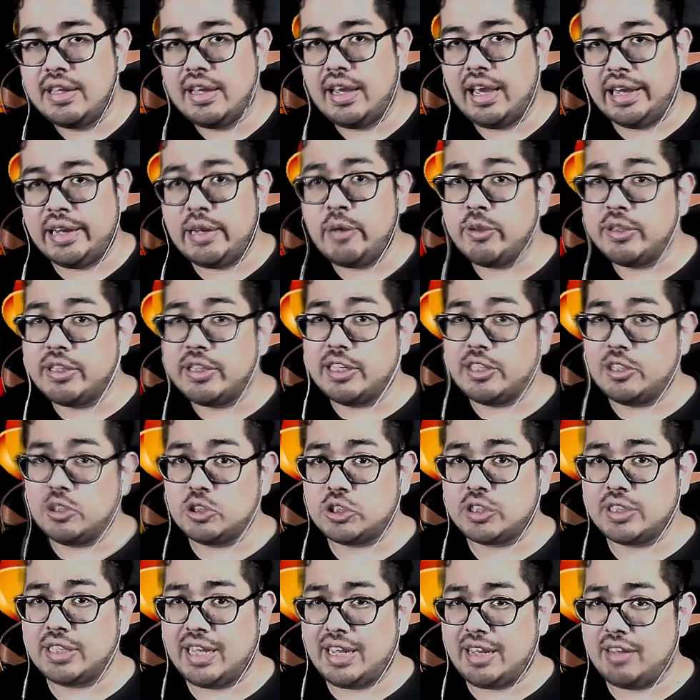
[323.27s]
Anyone that
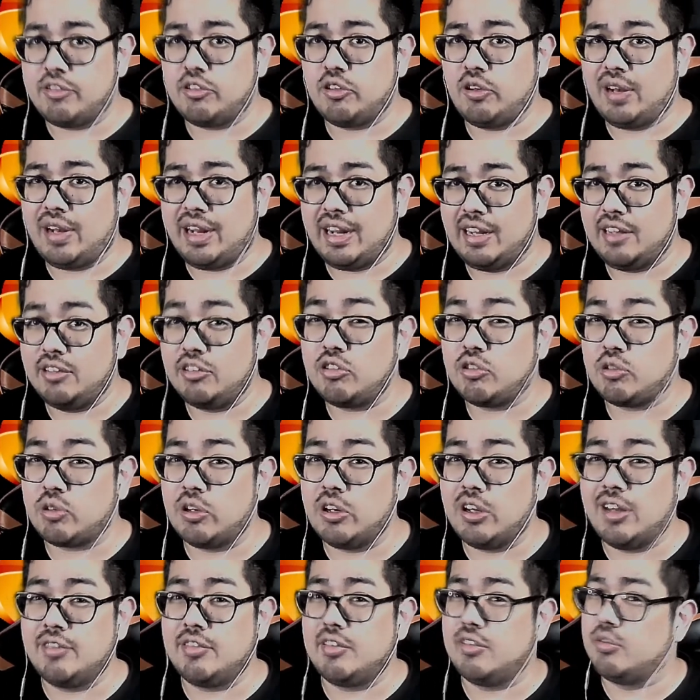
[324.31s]
usually has their hands
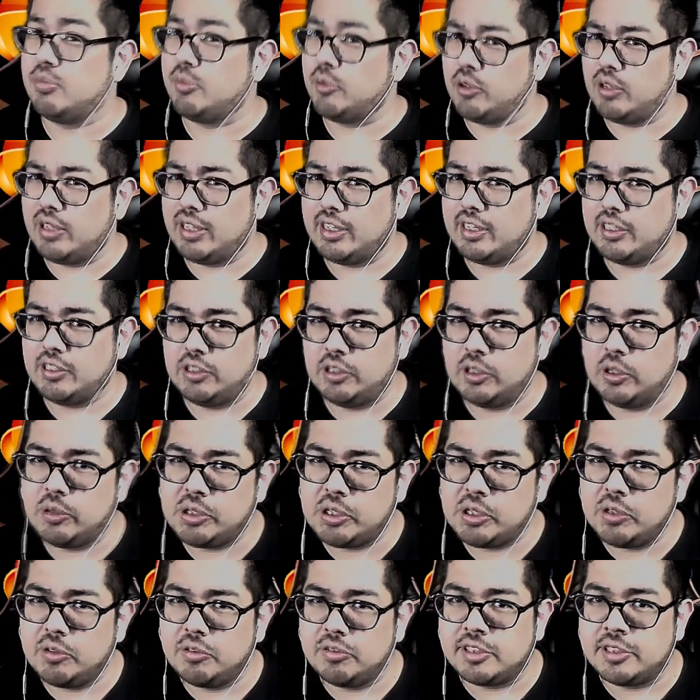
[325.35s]
crossed, it's more like a
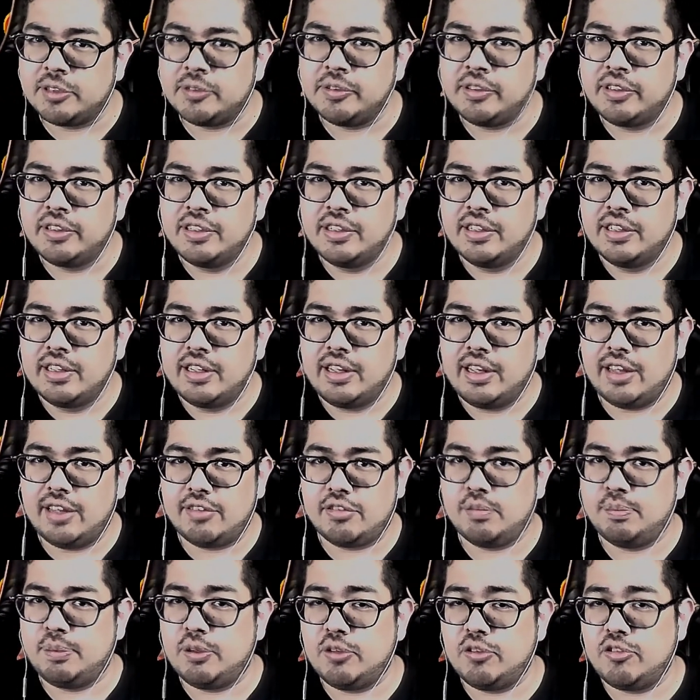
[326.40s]
no-go zone,
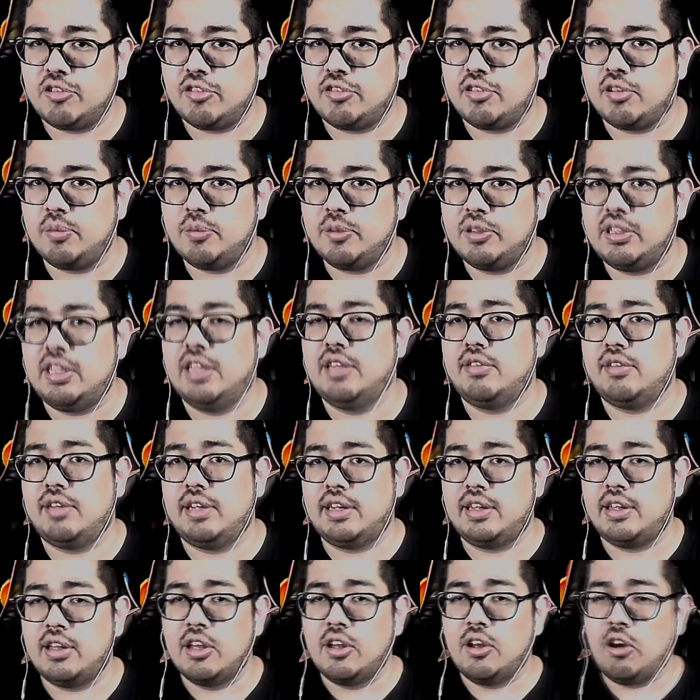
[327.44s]
as opposed to someone that's
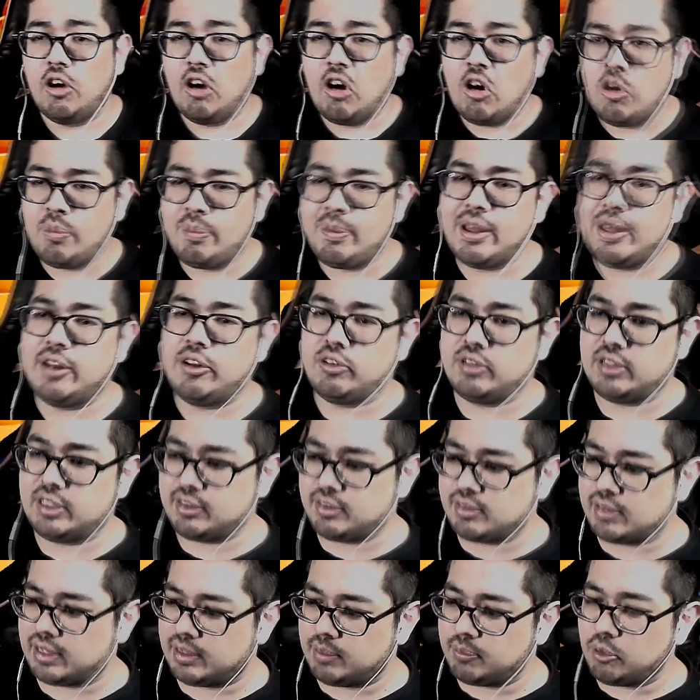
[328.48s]
like open or
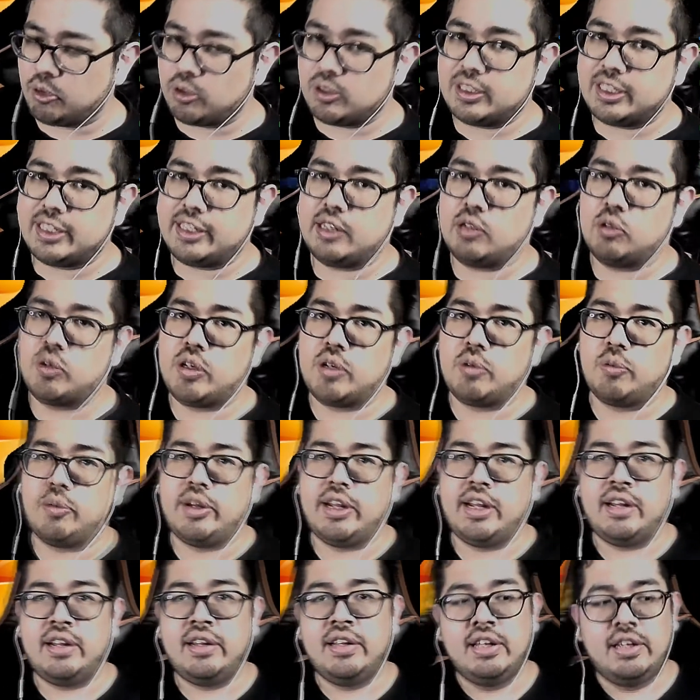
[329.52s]
that's like more leaning one
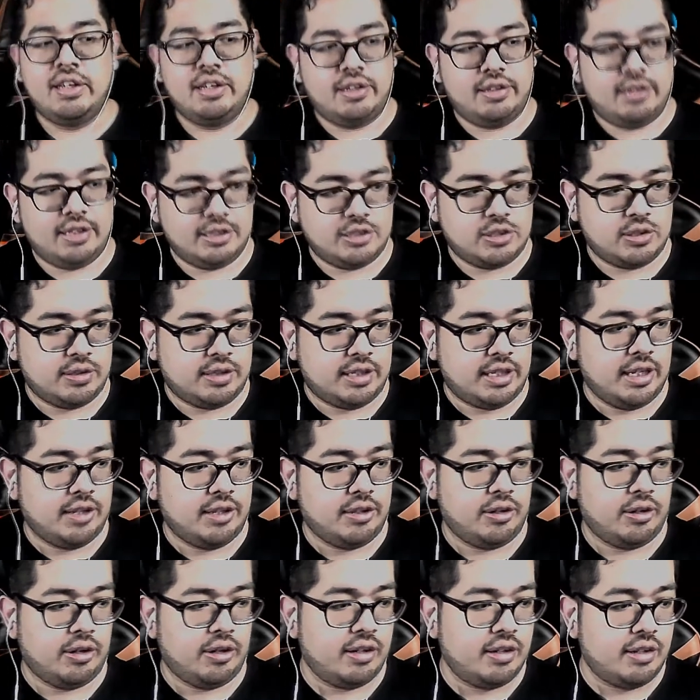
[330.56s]
way than to the
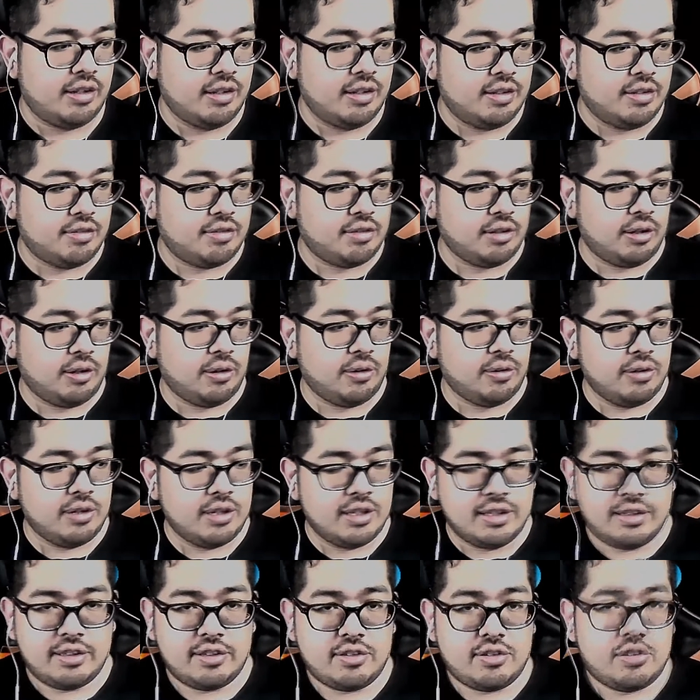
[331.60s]
other. So
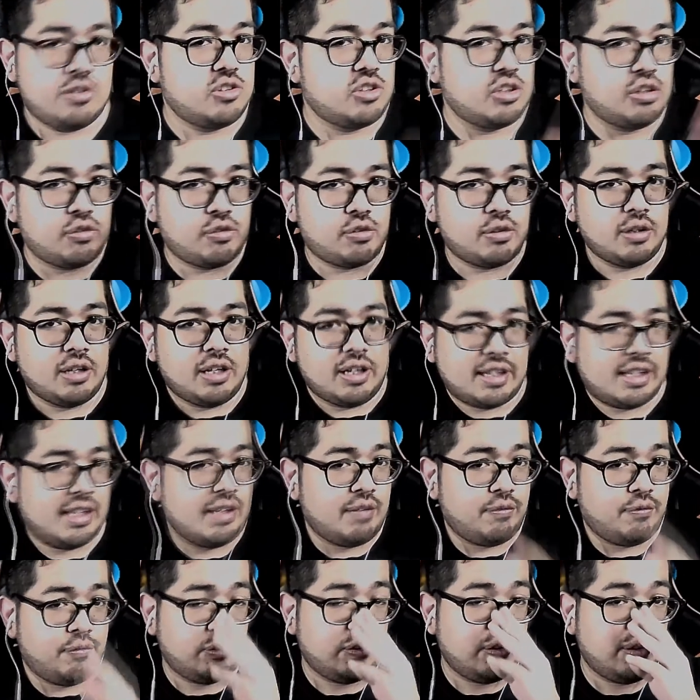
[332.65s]
this is just a
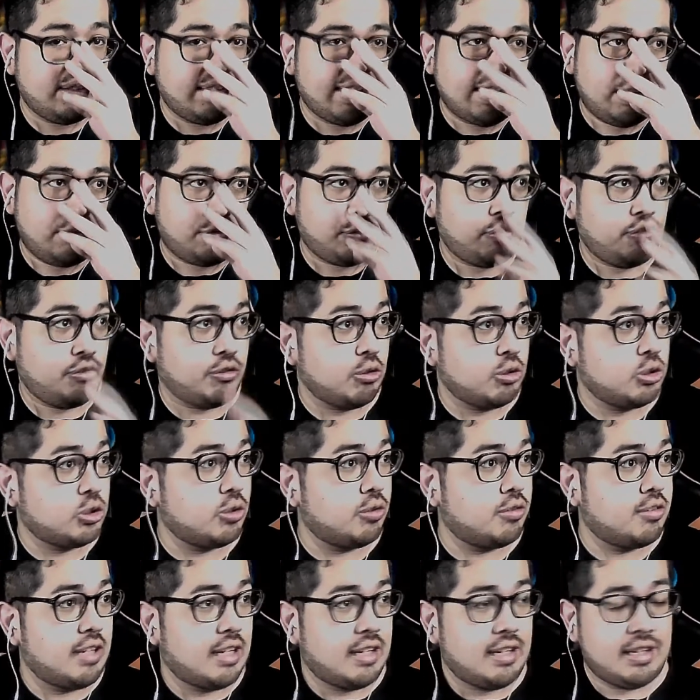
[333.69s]
key for you guys for
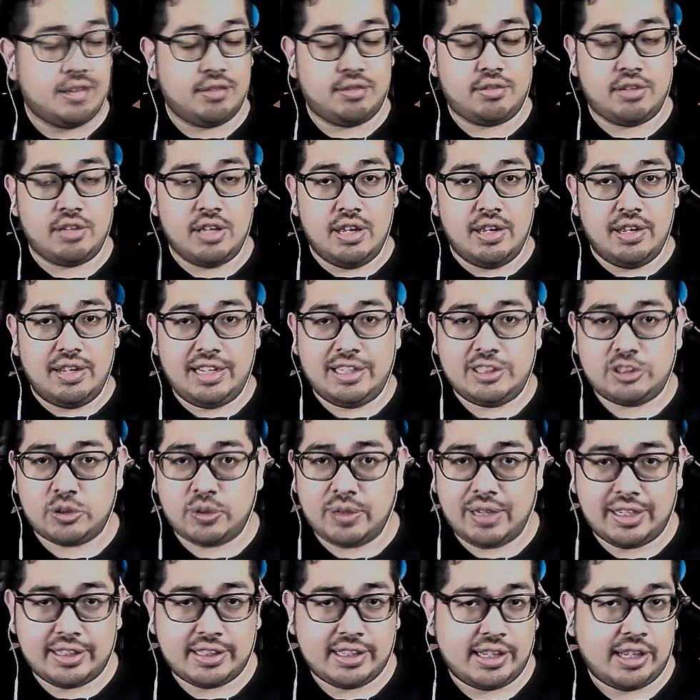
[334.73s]
social settings,
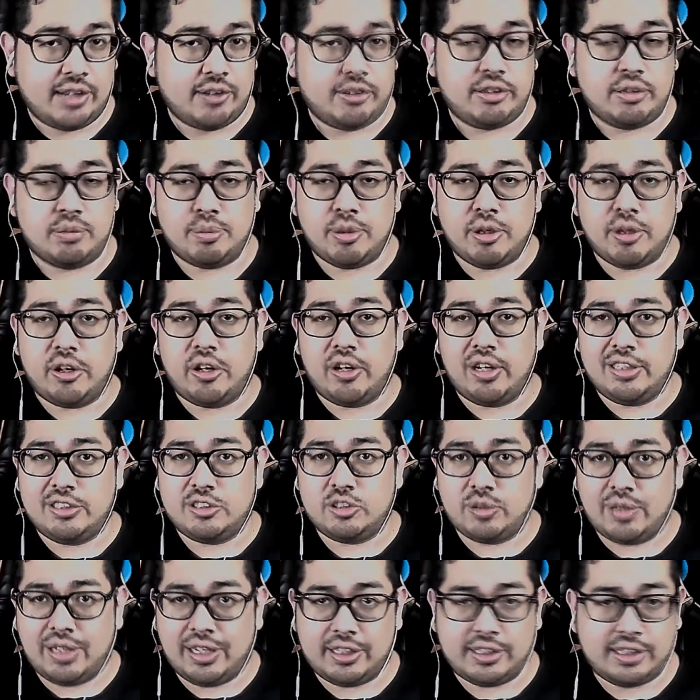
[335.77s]
interacting out in the bar,
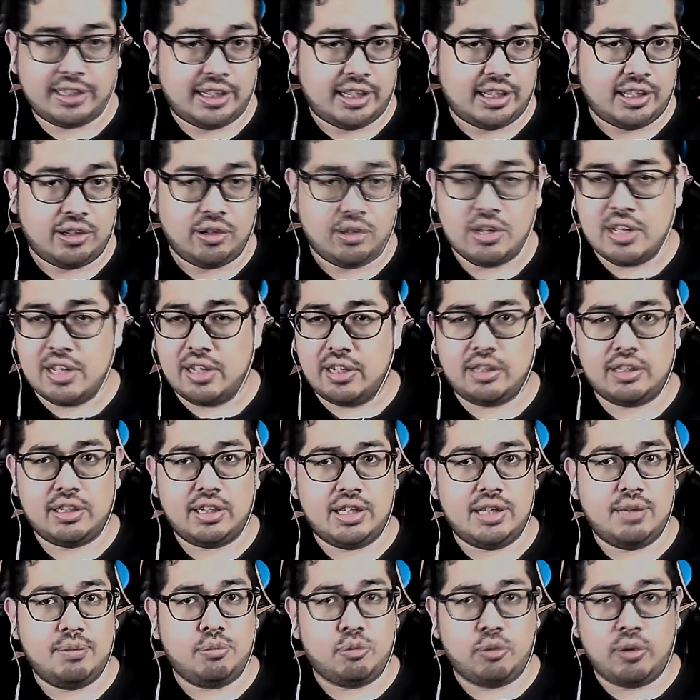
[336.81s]
interacting out
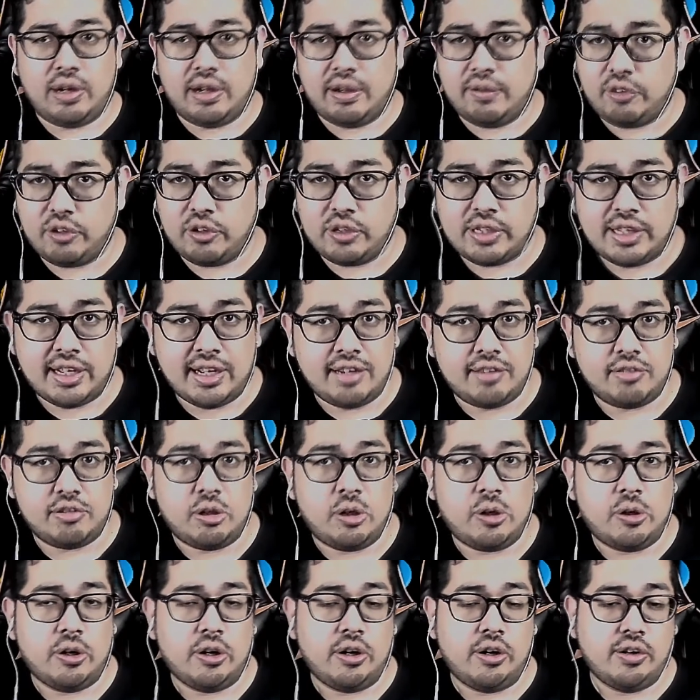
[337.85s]
club, wherever you guys
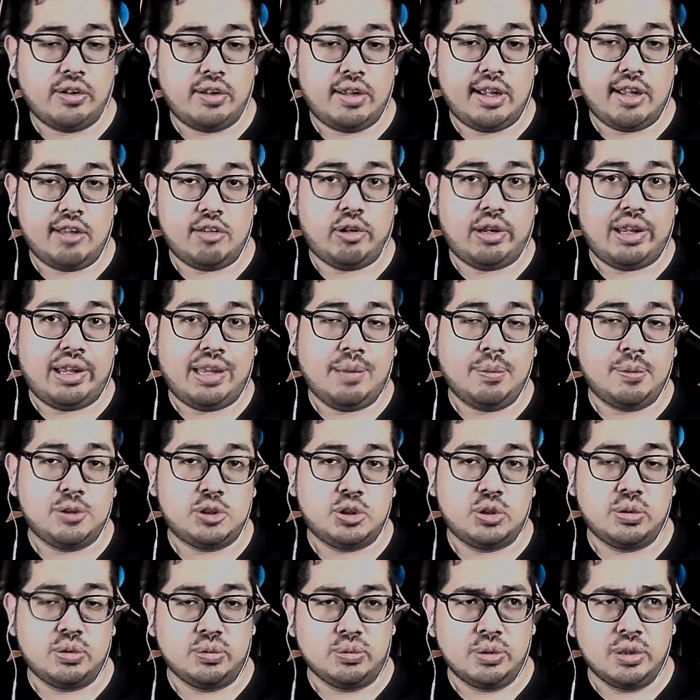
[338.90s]
are. You guys are able
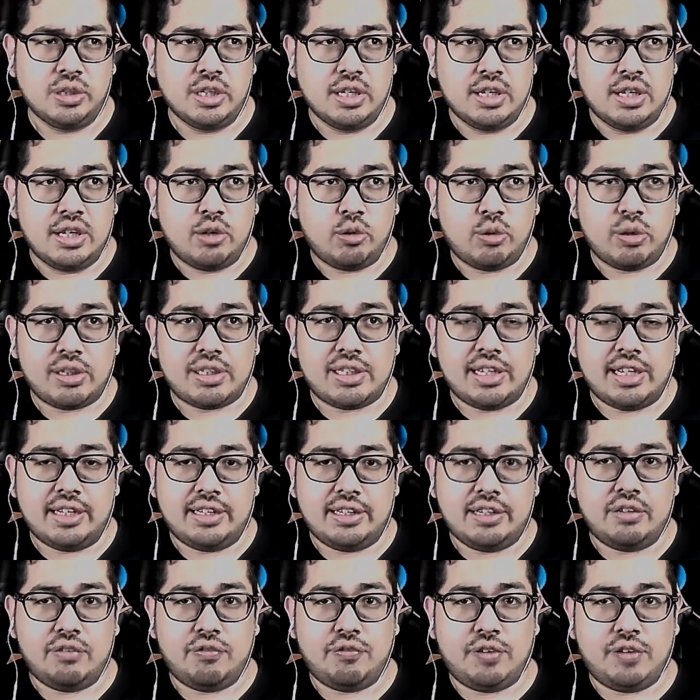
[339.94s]
to quickly
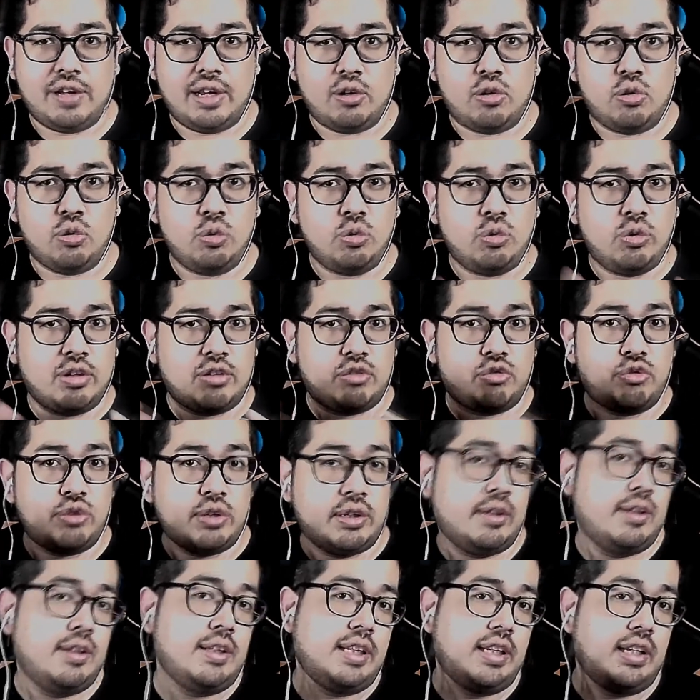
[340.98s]
identify who is
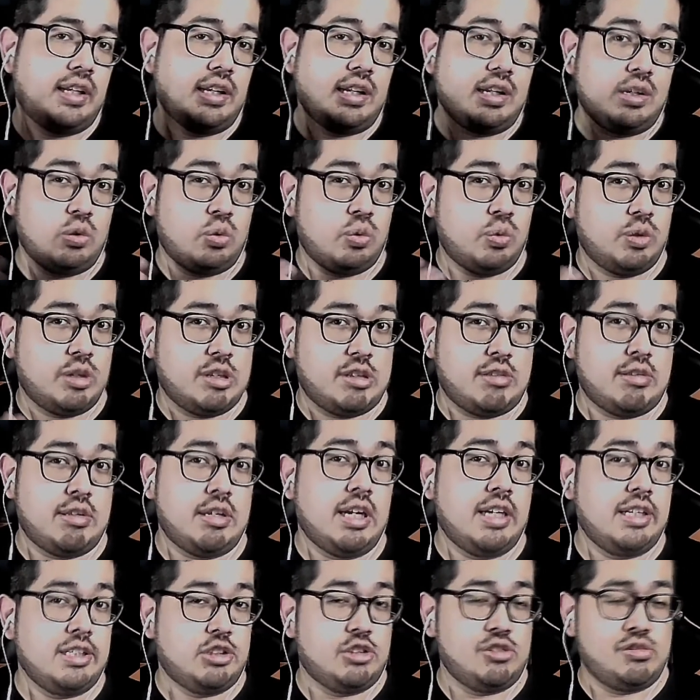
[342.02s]
friendly and who is
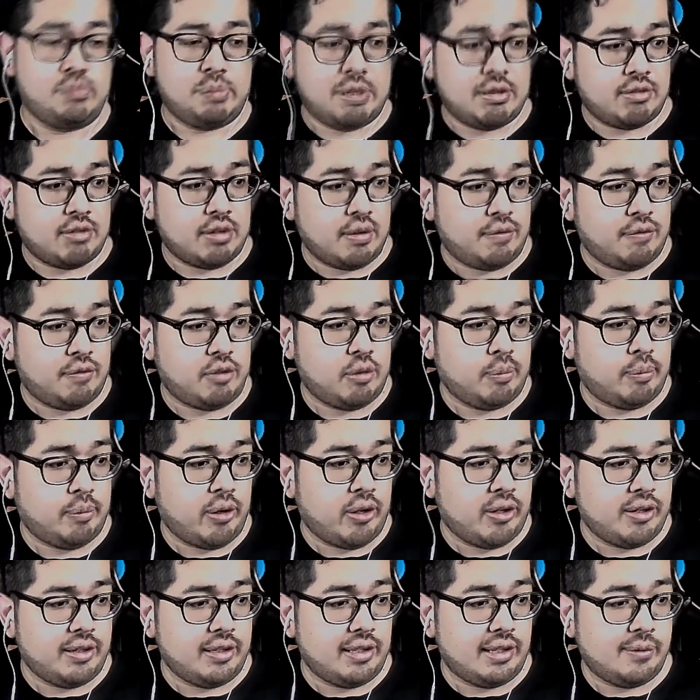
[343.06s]
not, just based off of their
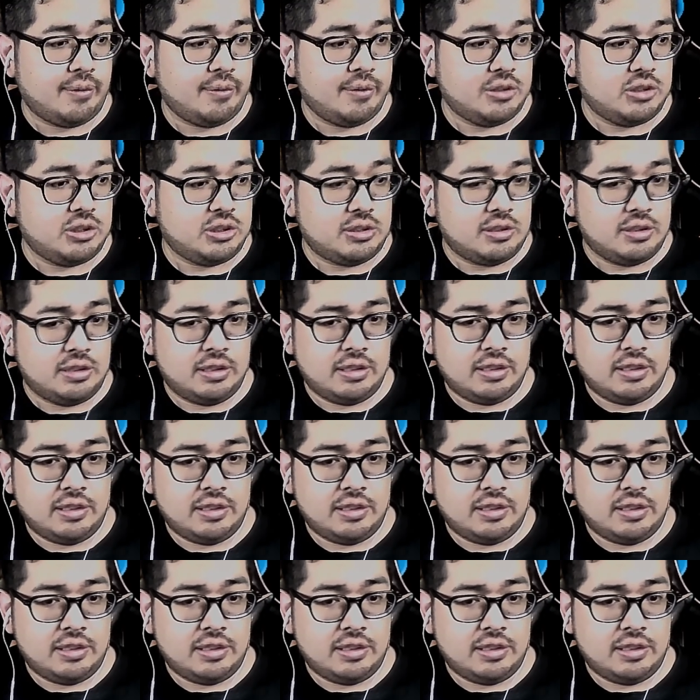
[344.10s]
body language.